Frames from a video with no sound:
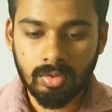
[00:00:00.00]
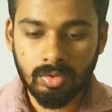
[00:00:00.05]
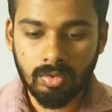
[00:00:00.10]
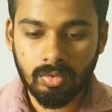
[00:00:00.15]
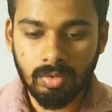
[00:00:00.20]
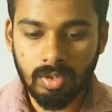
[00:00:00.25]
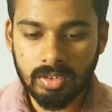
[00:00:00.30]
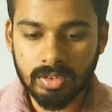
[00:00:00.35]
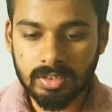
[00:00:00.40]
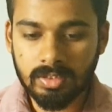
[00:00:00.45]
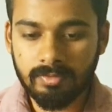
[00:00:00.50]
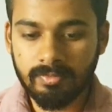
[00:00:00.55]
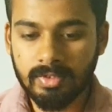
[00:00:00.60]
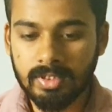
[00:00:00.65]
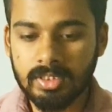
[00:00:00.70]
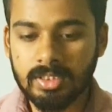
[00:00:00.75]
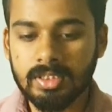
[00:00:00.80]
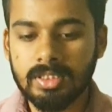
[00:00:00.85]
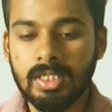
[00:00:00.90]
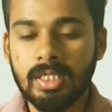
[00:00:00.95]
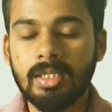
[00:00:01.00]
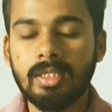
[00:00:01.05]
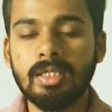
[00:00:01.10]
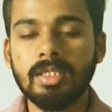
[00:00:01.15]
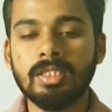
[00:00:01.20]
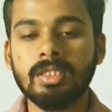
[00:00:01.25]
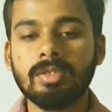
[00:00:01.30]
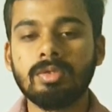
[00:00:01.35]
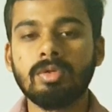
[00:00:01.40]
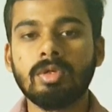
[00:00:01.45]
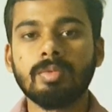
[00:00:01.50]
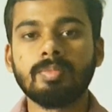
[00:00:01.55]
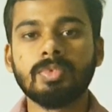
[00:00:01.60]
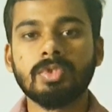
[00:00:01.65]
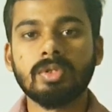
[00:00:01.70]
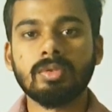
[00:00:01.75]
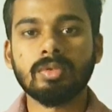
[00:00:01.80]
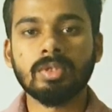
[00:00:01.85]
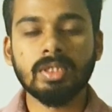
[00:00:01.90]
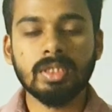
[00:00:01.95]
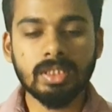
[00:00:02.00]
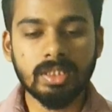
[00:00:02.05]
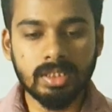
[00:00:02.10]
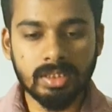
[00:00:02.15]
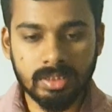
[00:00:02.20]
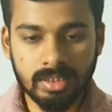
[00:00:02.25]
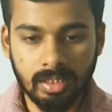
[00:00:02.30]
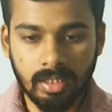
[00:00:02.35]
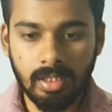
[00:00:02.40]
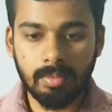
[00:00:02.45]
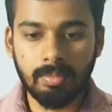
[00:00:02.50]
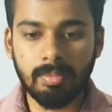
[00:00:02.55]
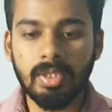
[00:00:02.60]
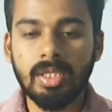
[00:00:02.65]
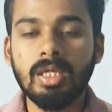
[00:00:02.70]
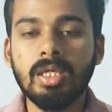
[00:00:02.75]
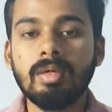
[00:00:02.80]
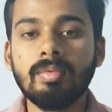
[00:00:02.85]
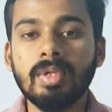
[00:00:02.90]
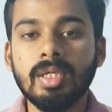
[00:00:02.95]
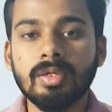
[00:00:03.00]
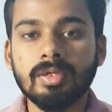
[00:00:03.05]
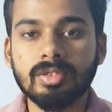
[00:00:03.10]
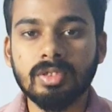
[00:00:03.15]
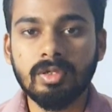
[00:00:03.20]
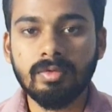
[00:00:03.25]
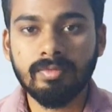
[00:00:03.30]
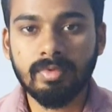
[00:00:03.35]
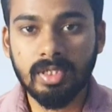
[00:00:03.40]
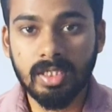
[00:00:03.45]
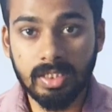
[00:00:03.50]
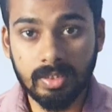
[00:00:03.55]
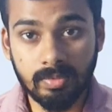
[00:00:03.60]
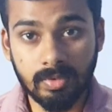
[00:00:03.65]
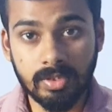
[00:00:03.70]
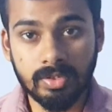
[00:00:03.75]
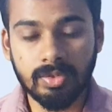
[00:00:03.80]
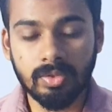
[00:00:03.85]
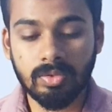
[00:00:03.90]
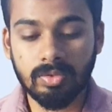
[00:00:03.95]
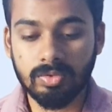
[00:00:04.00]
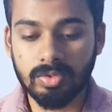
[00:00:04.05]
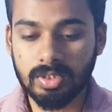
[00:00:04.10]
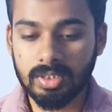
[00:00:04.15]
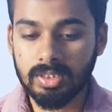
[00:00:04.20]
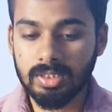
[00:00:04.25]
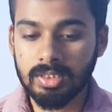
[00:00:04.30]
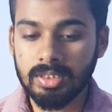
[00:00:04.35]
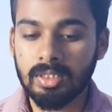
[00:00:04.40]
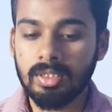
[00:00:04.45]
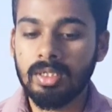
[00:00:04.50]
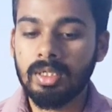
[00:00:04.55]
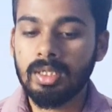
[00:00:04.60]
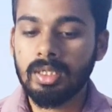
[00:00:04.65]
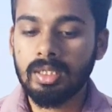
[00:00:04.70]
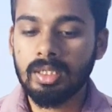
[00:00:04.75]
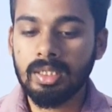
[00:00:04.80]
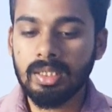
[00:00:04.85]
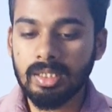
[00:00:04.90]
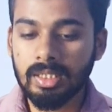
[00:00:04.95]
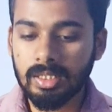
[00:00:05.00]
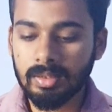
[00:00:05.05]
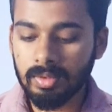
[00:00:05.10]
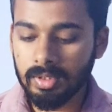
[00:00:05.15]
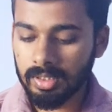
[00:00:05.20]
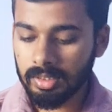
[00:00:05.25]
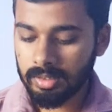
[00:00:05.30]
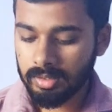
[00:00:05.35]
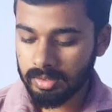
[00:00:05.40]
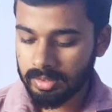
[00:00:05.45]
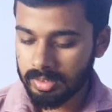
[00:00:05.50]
who was the first scientist to observe these behaviors of liquid solutions, he gave a